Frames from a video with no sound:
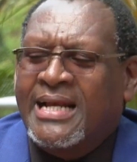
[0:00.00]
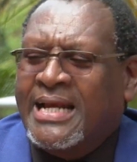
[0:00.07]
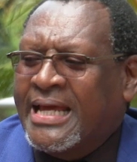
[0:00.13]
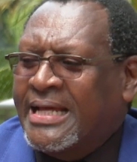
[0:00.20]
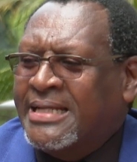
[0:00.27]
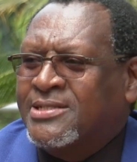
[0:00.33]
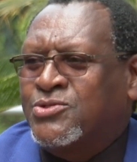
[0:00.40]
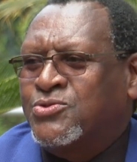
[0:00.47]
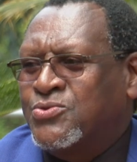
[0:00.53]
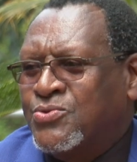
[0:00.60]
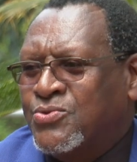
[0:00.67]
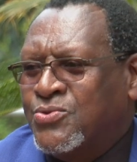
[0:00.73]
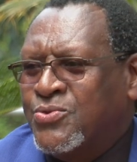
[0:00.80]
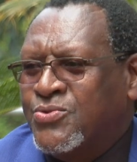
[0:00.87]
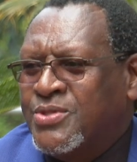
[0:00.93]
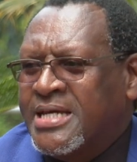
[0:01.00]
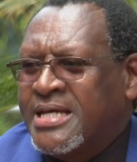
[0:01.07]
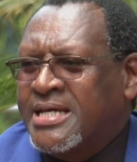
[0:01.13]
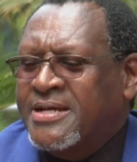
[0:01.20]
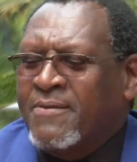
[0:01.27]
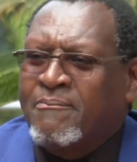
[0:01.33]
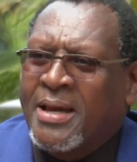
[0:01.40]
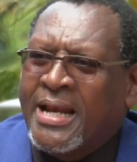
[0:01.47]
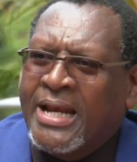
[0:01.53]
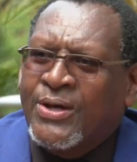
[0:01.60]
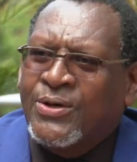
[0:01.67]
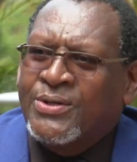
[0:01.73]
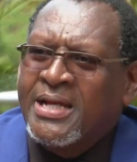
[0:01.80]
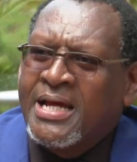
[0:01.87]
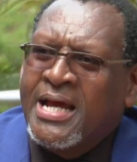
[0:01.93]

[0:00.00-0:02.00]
led to the rebellion